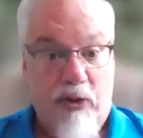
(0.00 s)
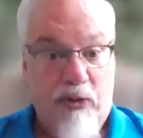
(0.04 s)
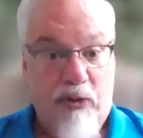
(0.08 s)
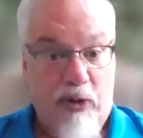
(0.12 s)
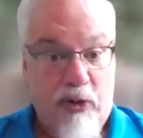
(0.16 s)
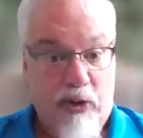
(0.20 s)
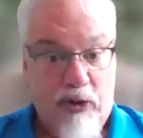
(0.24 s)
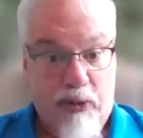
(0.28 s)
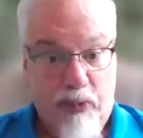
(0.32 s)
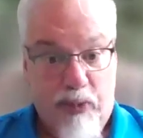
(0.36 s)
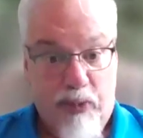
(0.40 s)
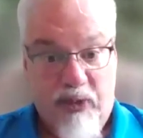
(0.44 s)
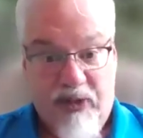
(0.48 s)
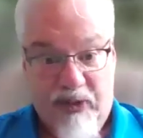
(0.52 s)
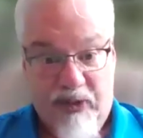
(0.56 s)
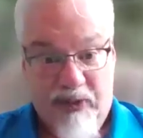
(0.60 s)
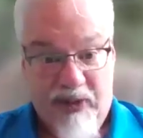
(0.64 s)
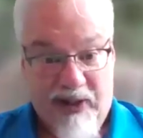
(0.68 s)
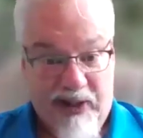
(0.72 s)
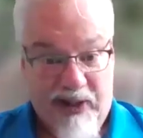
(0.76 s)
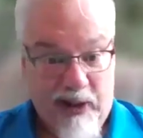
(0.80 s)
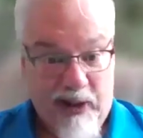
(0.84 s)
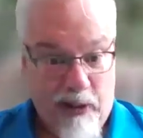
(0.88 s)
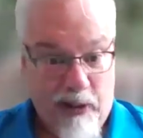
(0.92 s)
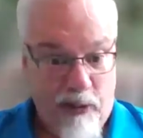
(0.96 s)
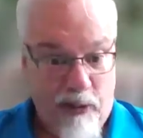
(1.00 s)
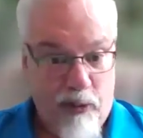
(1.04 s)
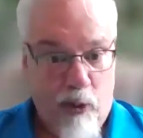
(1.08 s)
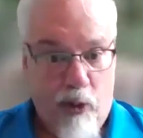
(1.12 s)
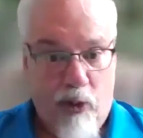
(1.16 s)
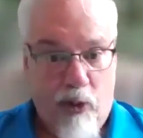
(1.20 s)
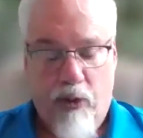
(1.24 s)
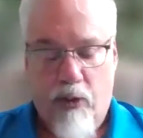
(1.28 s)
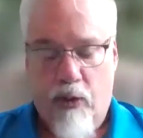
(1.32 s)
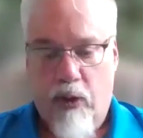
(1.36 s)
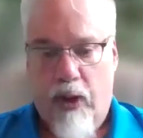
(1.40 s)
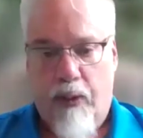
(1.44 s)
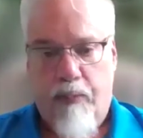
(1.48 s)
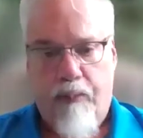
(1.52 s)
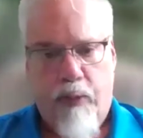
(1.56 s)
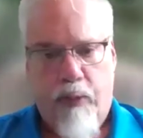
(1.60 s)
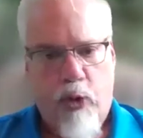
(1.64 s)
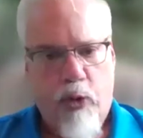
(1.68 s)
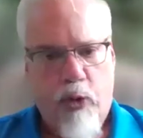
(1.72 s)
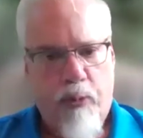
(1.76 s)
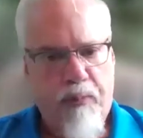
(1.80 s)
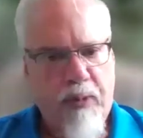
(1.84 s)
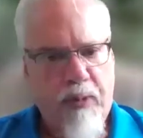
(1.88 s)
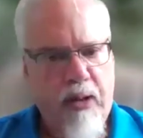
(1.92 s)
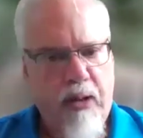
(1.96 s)
refer specifically to
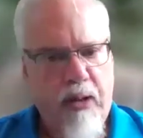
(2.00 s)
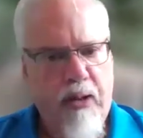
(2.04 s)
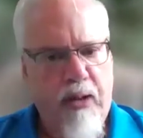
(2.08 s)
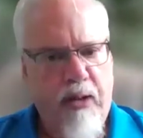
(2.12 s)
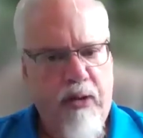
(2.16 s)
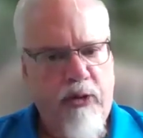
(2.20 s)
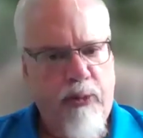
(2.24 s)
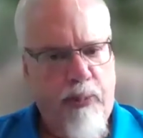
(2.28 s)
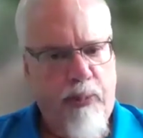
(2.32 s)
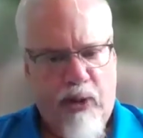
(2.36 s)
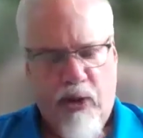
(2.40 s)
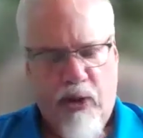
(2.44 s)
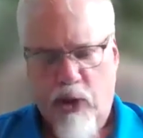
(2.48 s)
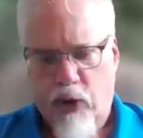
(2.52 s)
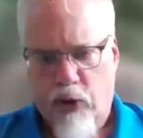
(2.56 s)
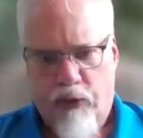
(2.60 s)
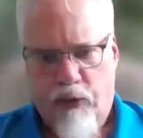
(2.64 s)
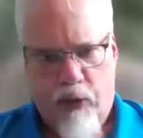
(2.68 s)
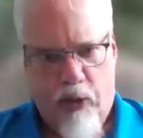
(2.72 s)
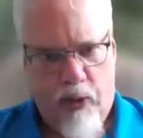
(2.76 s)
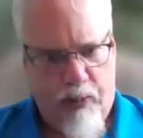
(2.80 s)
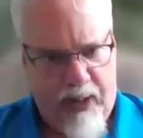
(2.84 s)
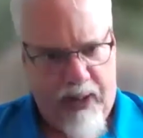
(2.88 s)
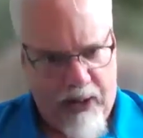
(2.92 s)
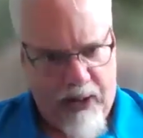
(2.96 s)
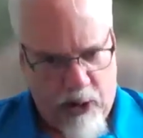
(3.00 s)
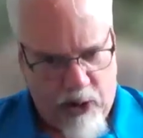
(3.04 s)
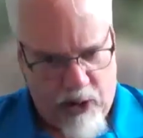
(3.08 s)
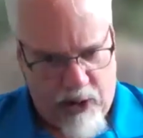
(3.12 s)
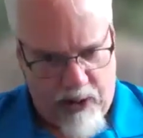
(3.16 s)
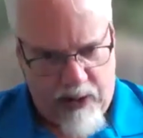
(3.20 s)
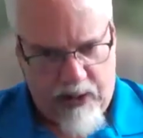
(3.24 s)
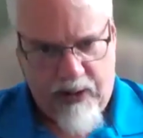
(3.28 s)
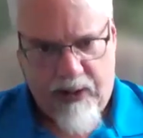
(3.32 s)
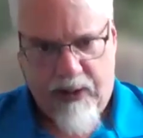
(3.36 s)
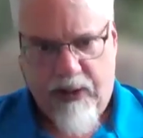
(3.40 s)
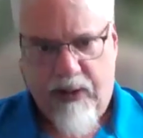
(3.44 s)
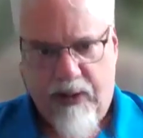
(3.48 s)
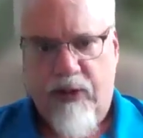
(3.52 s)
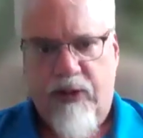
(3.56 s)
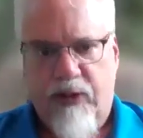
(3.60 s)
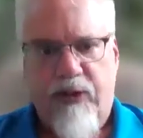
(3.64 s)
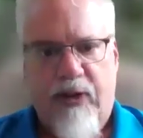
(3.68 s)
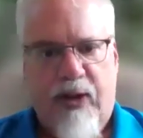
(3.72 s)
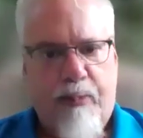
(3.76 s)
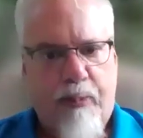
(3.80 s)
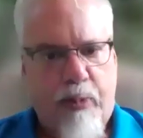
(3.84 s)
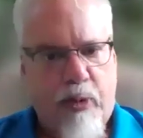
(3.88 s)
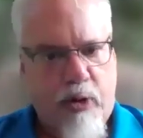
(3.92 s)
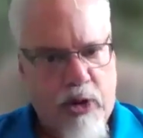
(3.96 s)
spiritual formation and
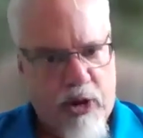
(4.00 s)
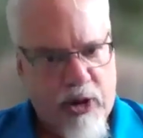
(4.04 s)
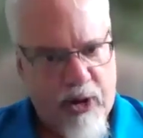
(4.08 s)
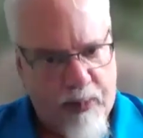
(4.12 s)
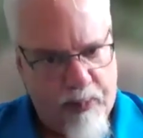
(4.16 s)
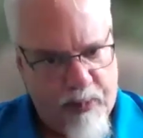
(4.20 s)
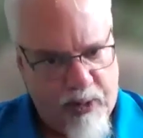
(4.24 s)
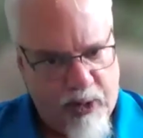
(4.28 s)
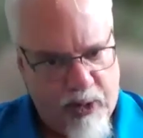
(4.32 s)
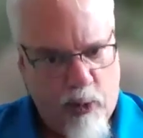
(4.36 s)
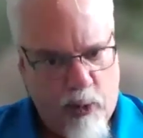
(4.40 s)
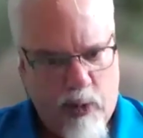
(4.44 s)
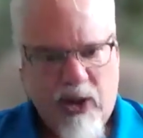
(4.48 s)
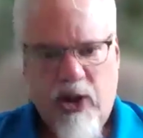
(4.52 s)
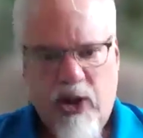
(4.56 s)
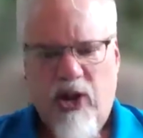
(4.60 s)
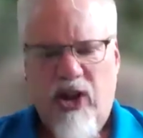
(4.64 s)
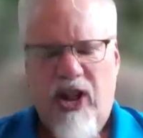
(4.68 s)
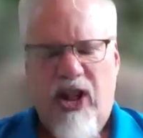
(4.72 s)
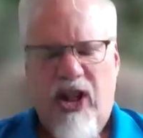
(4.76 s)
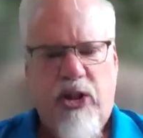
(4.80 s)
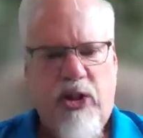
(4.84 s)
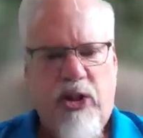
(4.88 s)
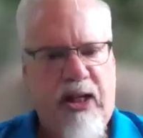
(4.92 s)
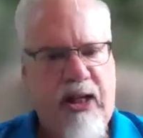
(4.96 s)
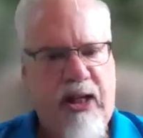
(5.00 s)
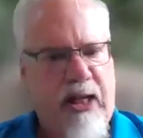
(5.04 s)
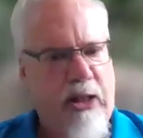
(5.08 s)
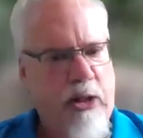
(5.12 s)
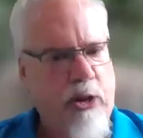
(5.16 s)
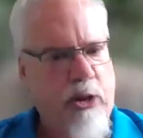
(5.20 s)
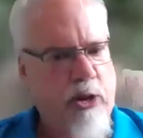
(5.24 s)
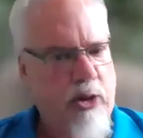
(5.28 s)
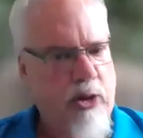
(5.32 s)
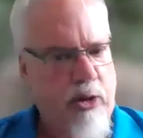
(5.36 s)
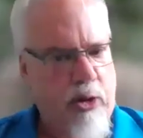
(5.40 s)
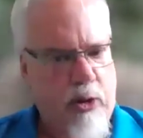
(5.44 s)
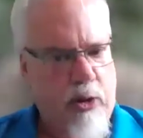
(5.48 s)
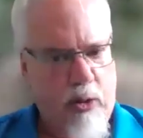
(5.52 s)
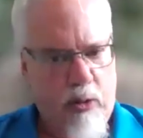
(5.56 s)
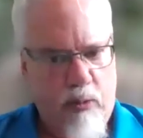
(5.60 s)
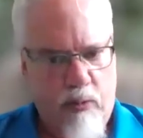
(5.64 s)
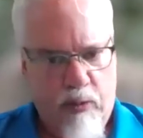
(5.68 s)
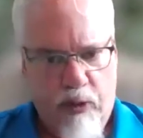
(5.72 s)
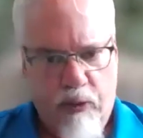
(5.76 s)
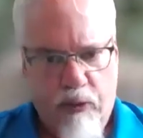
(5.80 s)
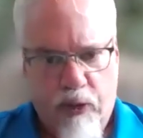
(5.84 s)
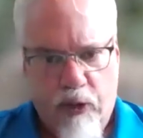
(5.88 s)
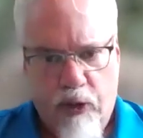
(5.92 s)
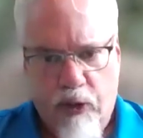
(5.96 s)
discipleship and Christian education. It
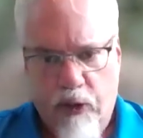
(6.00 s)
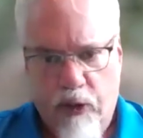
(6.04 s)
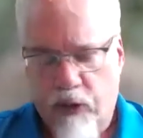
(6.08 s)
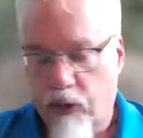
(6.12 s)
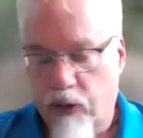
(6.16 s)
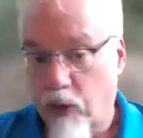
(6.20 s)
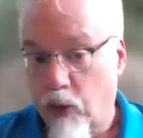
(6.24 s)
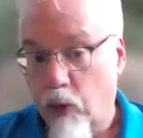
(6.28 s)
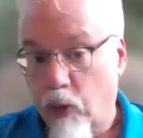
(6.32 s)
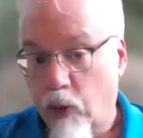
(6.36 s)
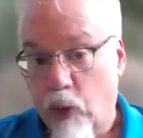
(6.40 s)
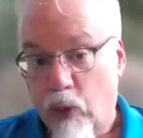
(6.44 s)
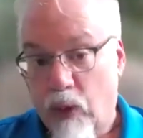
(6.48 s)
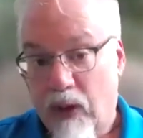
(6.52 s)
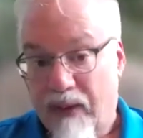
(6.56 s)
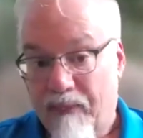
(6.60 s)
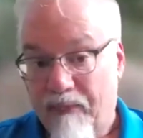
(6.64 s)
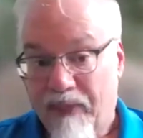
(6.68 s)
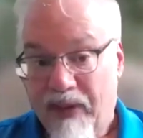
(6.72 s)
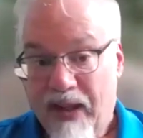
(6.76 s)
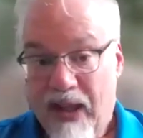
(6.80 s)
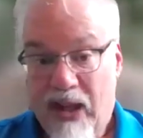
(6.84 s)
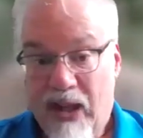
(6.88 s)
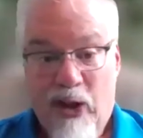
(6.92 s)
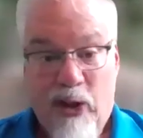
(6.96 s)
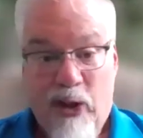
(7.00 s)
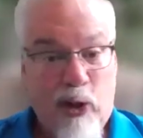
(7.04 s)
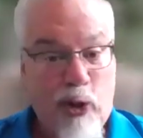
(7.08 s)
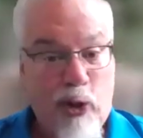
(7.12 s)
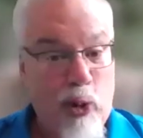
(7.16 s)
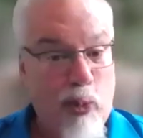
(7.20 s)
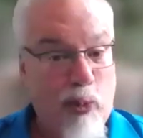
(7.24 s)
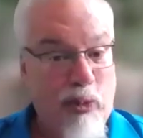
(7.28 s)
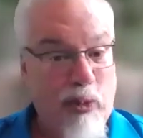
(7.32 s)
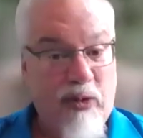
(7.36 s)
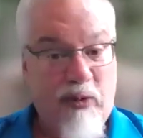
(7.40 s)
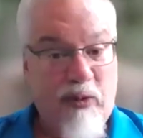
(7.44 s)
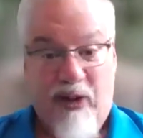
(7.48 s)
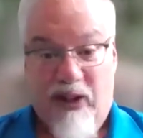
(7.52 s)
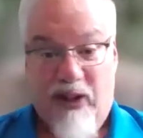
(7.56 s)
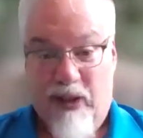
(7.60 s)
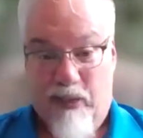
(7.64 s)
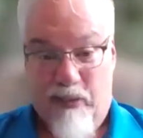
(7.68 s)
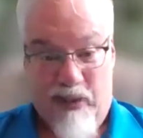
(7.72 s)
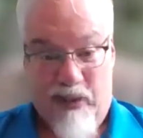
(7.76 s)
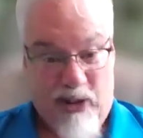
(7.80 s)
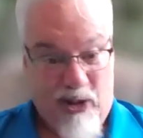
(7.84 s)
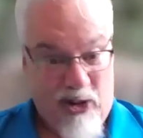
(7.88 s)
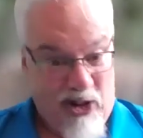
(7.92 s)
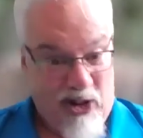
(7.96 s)
could refer to human
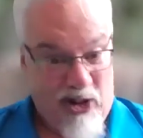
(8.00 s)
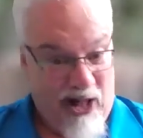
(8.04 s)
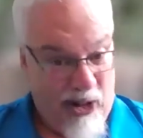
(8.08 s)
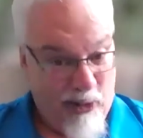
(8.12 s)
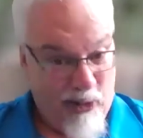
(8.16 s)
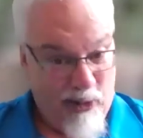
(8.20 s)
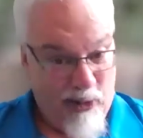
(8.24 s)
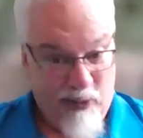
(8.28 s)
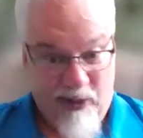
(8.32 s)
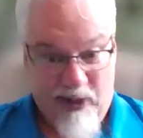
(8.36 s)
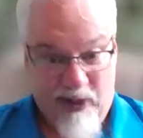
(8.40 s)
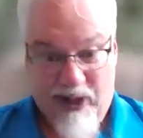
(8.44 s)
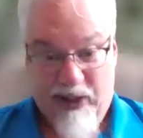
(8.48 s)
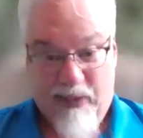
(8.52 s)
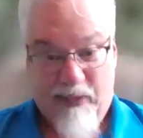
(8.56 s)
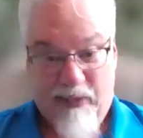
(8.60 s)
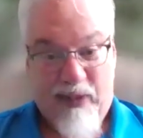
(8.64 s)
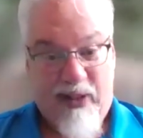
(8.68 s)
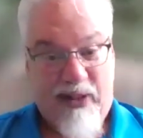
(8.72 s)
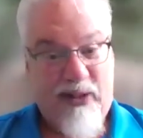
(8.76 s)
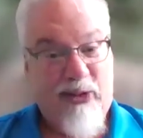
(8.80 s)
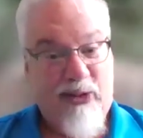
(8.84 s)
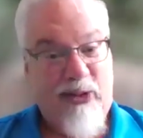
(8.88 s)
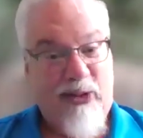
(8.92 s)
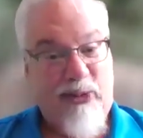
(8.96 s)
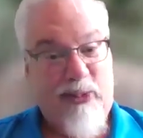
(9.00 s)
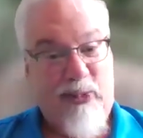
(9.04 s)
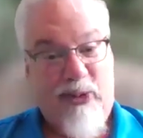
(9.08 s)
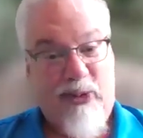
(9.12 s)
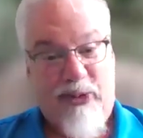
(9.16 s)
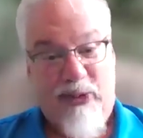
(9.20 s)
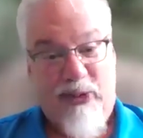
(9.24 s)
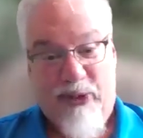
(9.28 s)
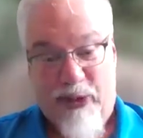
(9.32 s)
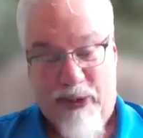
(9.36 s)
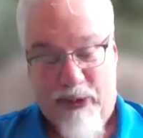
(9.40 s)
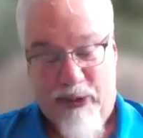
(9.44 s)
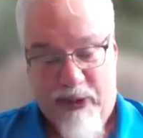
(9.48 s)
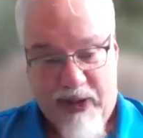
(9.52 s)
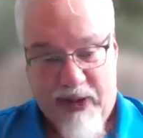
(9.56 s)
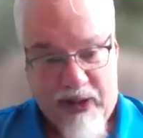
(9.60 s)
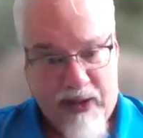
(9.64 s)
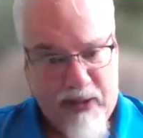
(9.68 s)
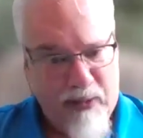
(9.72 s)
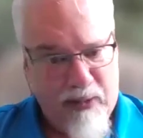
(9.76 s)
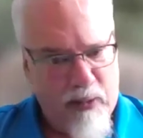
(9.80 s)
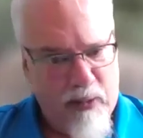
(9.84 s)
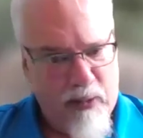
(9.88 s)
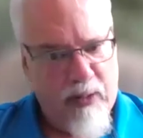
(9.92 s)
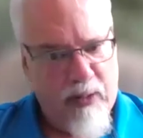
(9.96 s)
development, child development, and specific